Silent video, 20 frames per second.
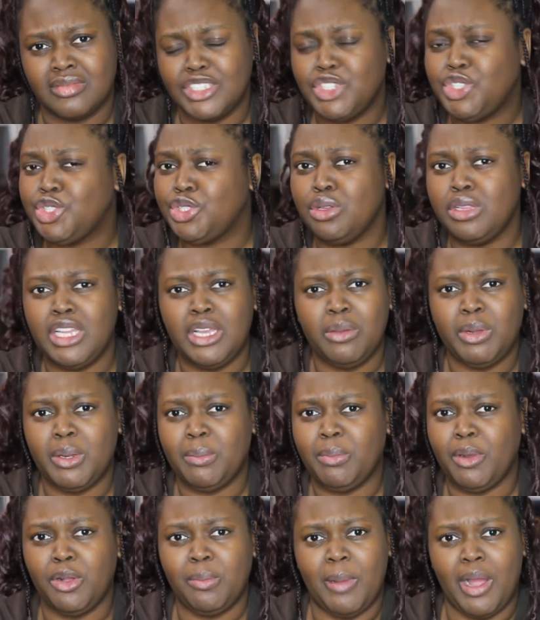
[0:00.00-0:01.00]
truly, it would
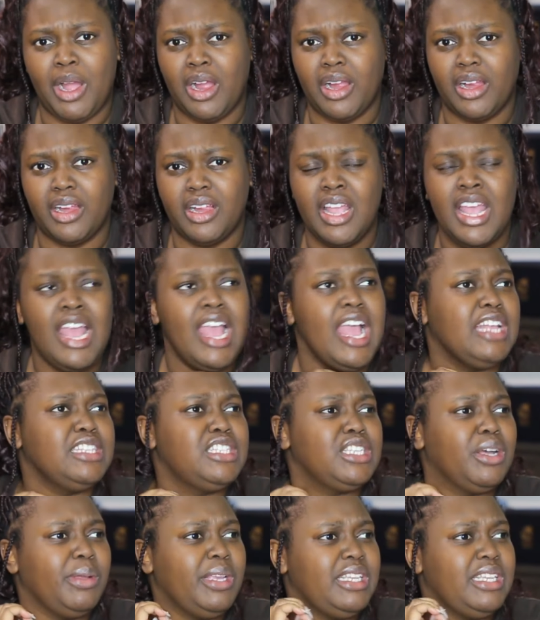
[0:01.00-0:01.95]
have broke my heart. And so